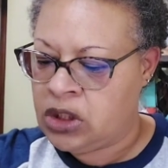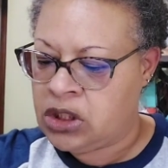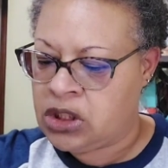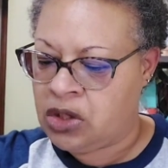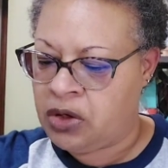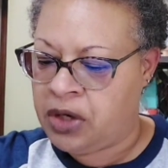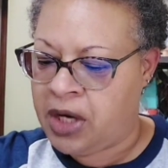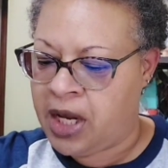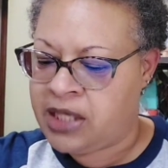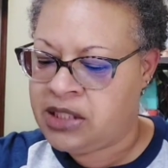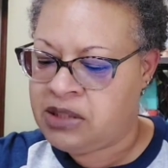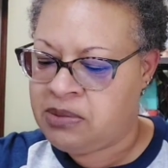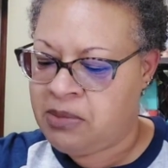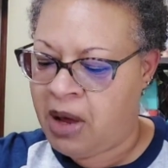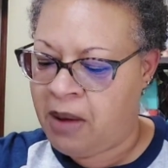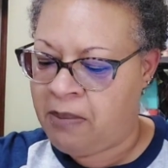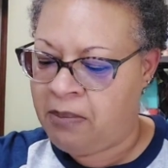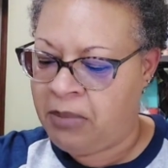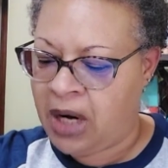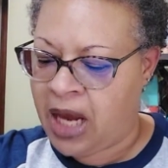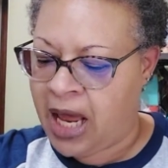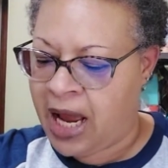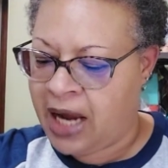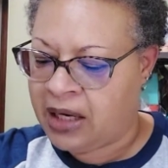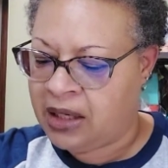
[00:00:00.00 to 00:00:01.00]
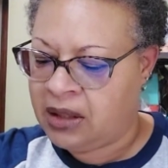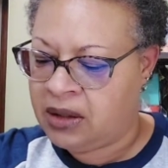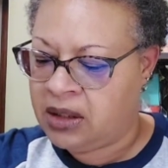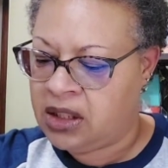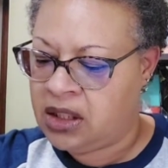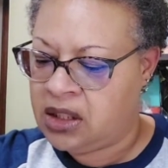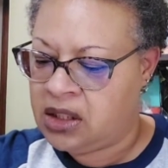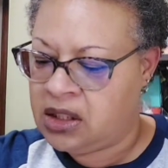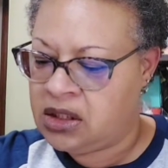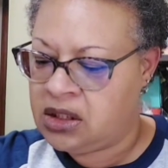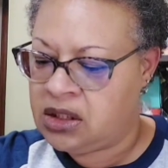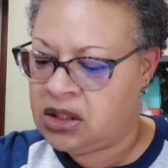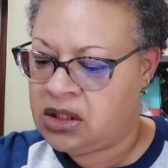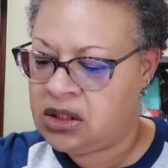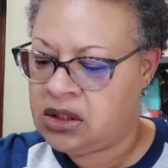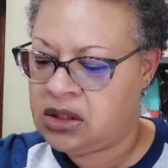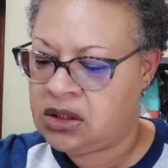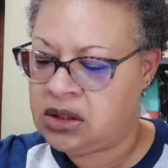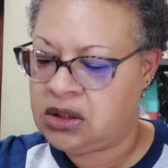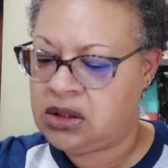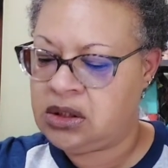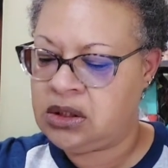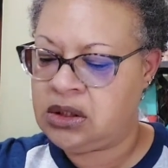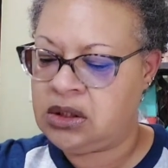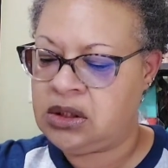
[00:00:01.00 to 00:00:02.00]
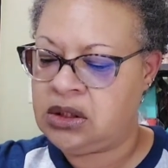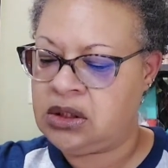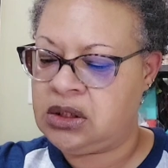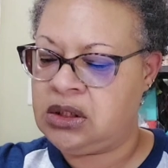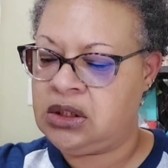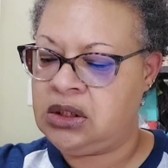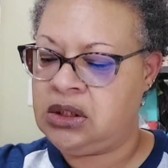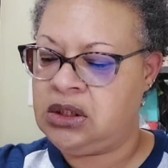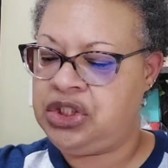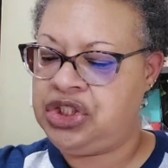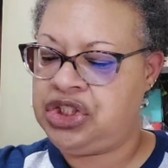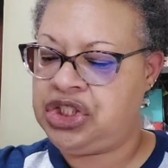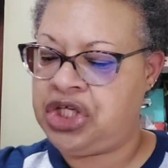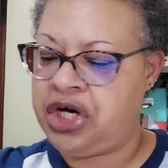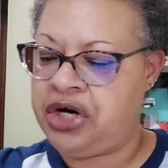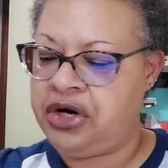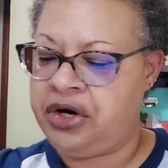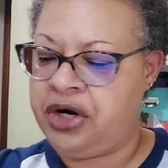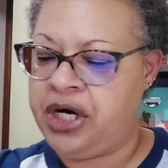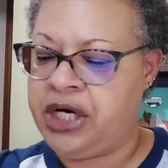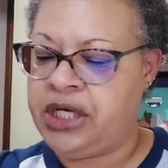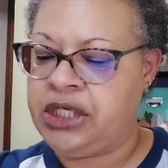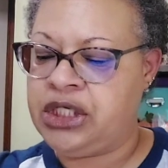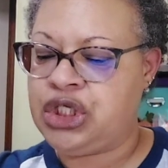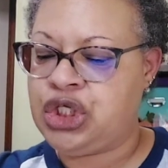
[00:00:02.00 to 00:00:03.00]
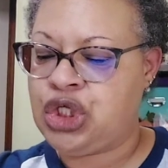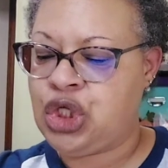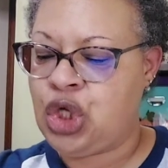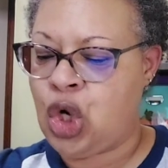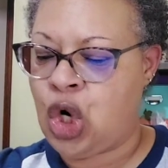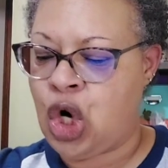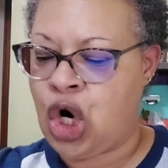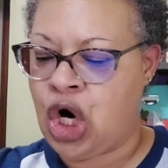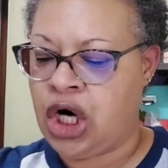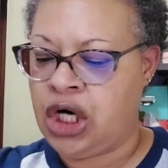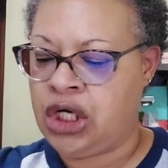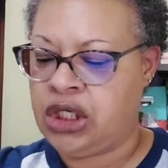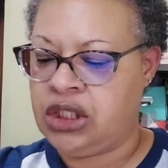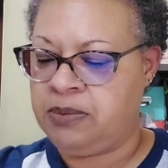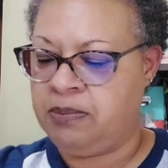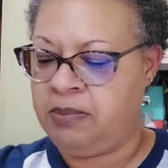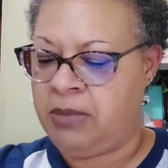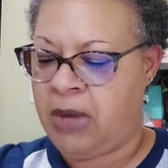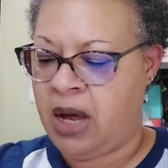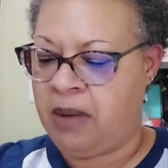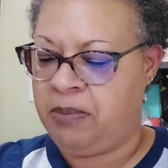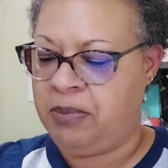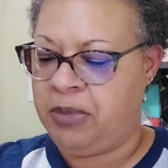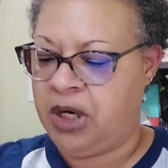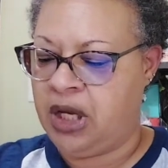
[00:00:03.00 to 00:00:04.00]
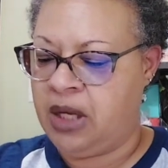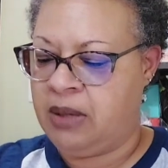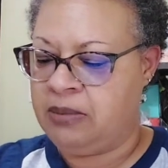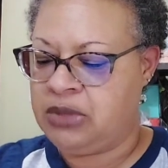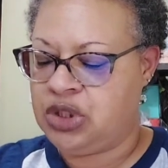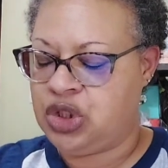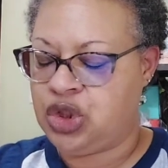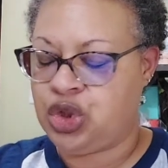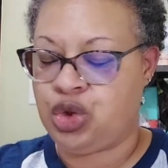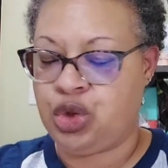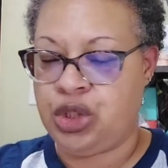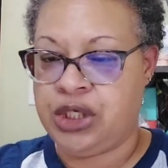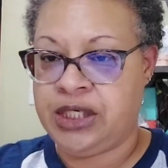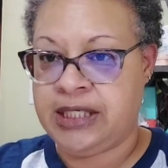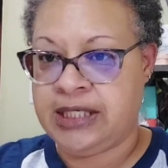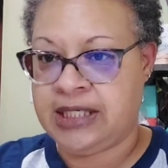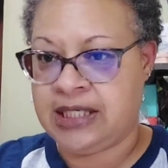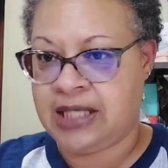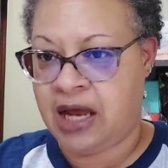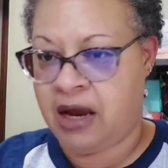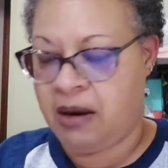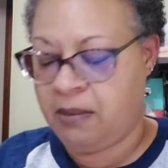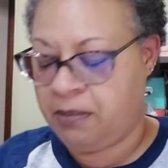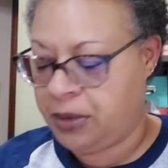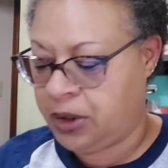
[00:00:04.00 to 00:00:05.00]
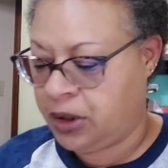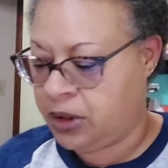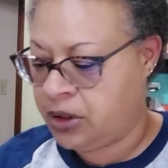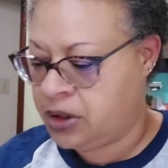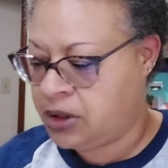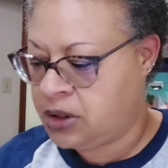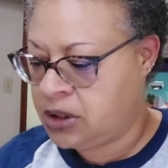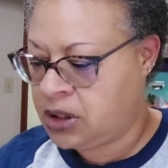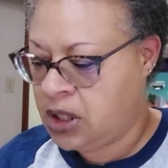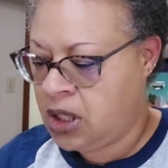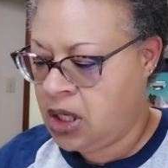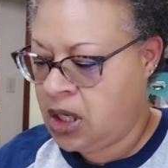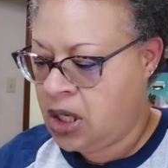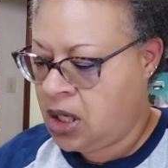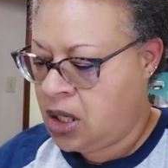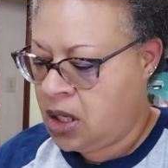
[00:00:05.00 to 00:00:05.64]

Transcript: So that's my black cherry tart by Plum Street Samplers.